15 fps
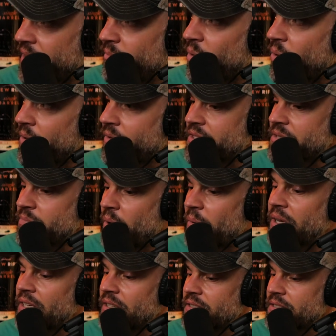more of the
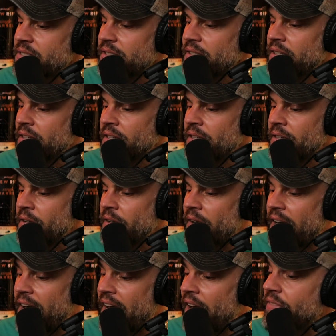smokiness.
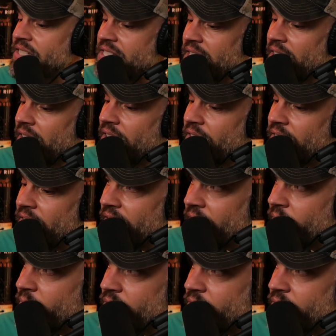I haven't seen anything with